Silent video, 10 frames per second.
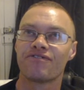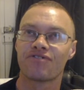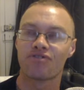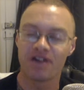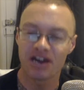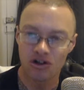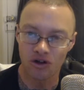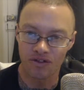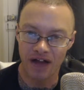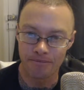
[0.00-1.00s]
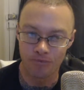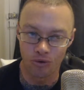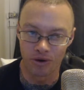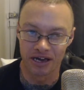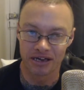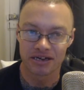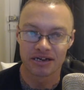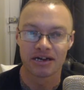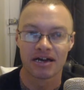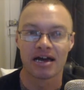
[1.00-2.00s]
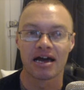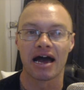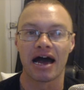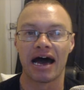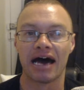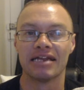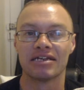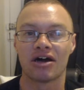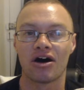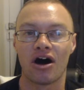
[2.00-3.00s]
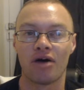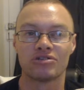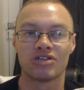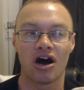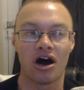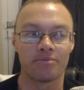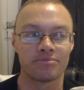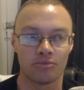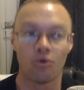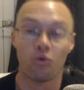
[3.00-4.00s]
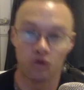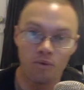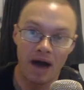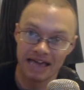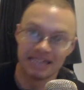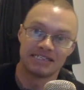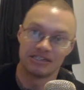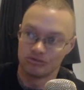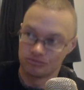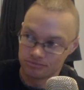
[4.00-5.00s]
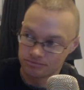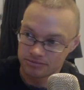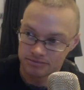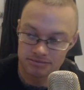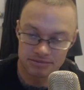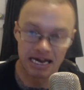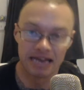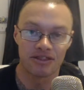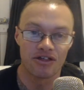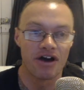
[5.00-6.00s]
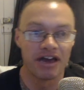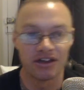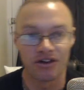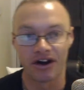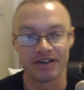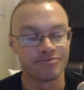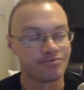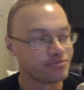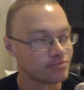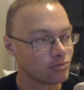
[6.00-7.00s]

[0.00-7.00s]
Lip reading: 3 o'clock that morning, and I was up all the way until 10:30 at night, or